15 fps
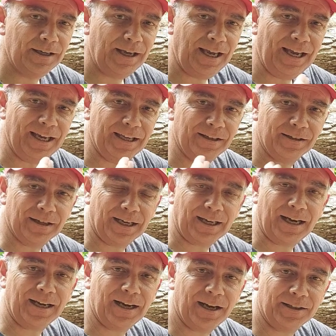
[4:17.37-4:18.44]
And like,
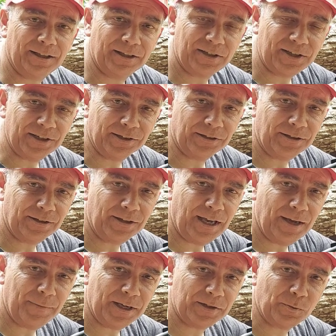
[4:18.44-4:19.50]
I got the Stihl
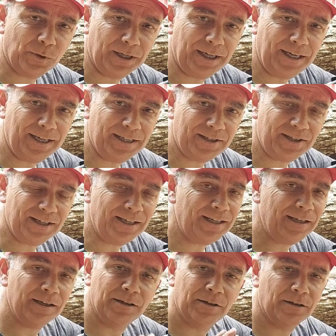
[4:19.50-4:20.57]
MS180C.